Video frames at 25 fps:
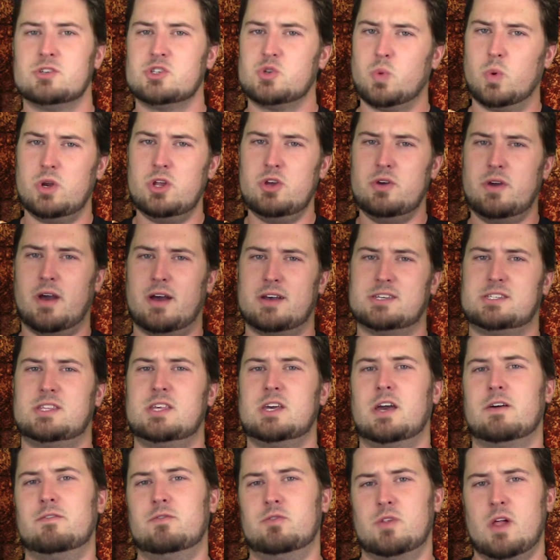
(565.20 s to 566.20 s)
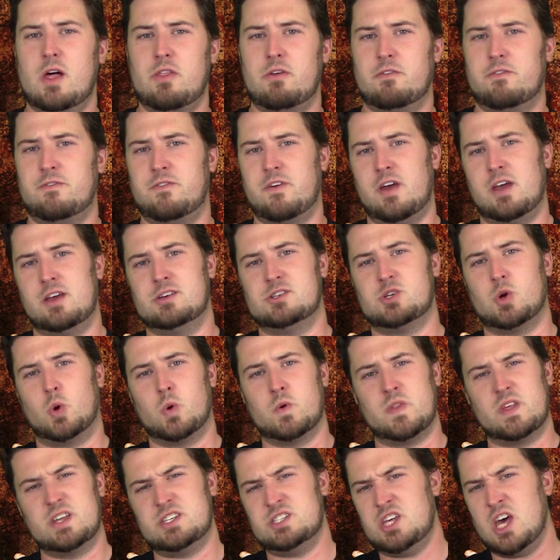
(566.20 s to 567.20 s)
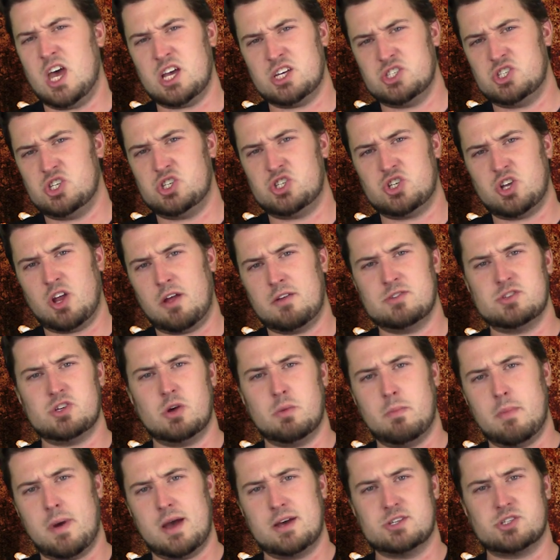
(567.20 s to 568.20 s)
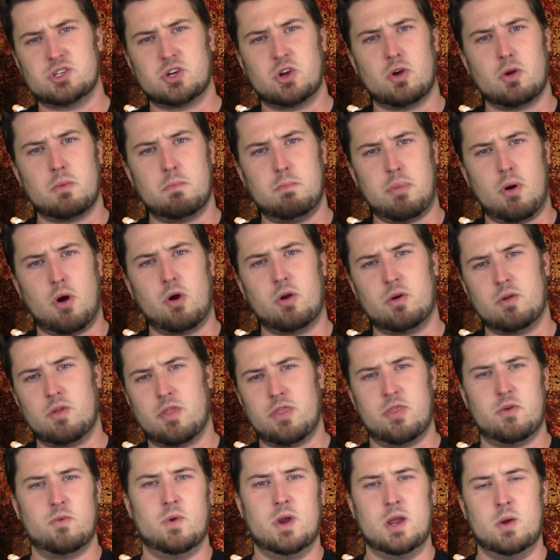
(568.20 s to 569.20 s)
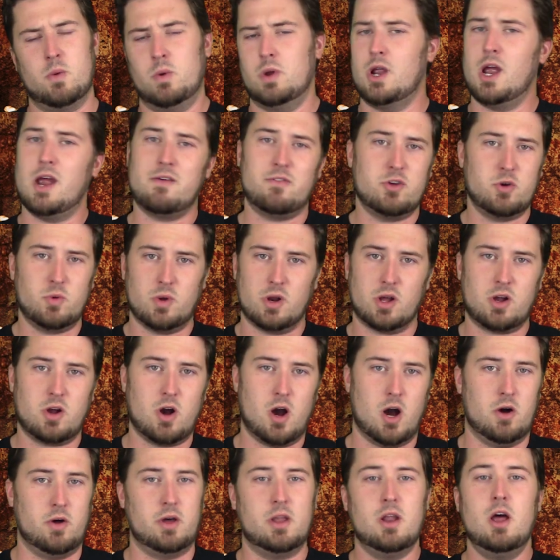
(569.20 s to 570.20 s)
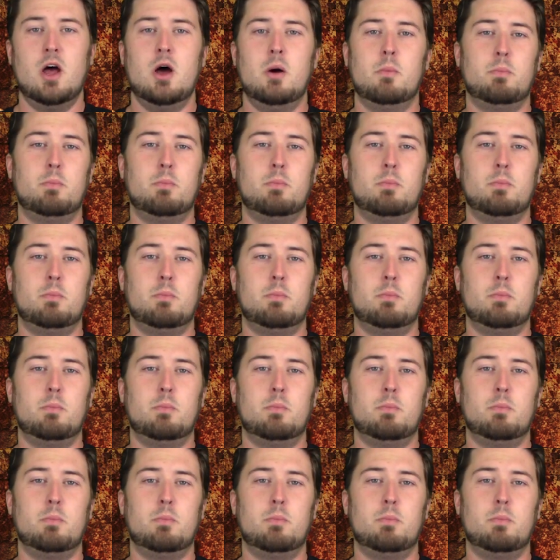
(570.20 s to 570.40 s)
So what do you guys think of Leatherface or the Texas Chainsaw Massacre Part 3? Whatever you wanna call it.